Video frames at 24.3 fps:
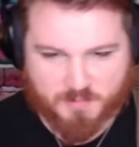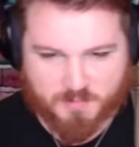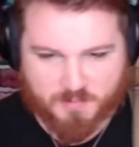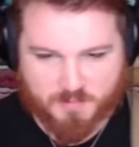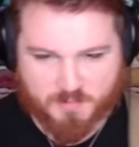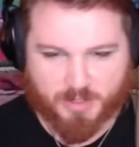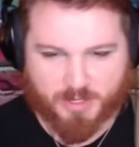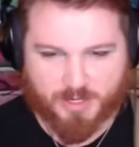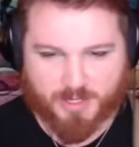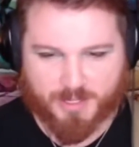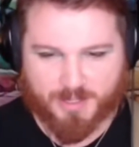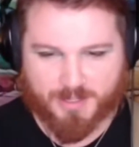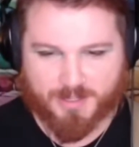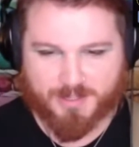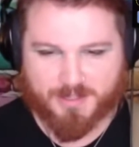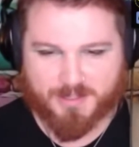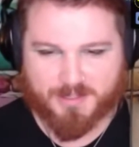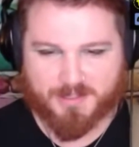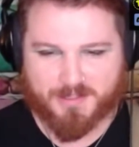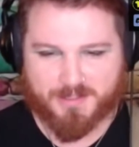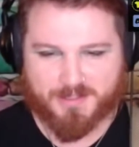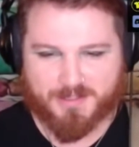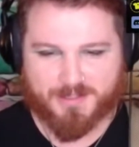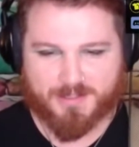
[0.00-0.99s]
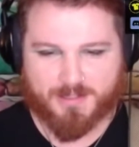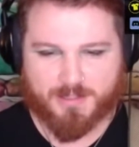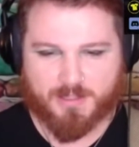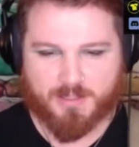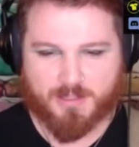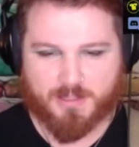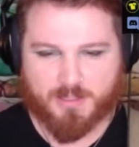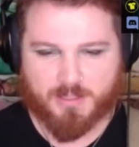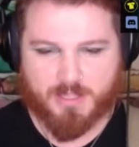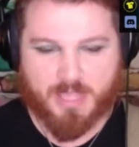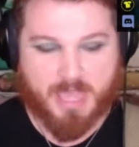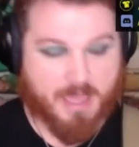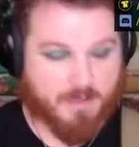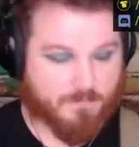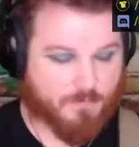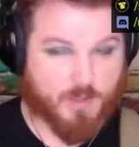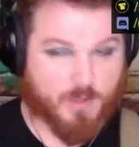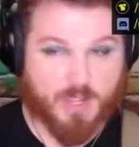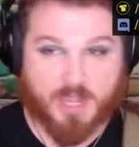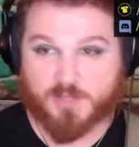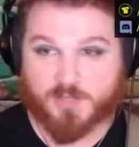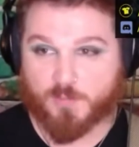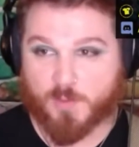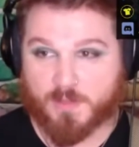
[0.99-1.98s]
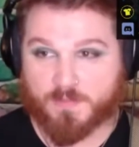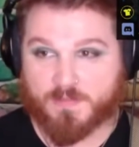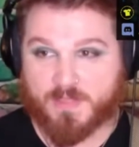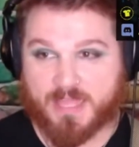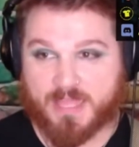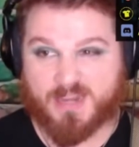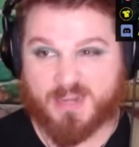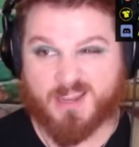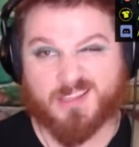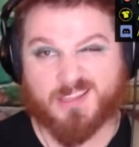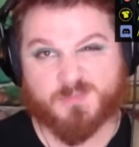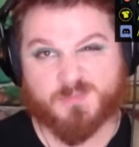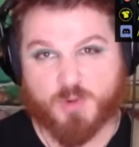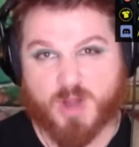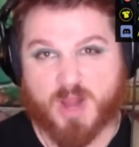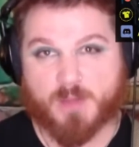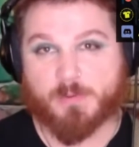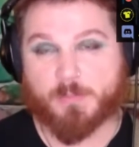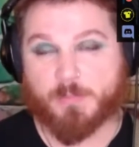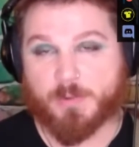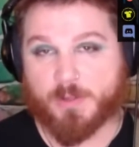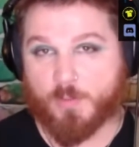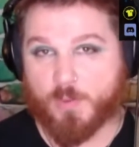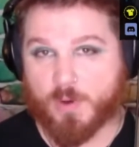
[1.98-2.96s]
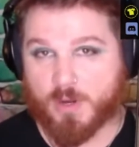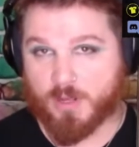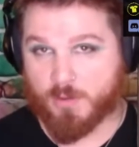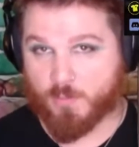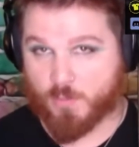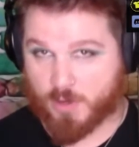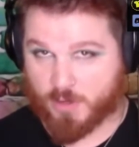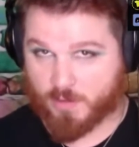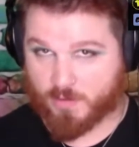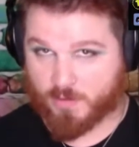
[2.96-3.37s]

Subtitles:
But yeah, if you guys want that, it's probably one of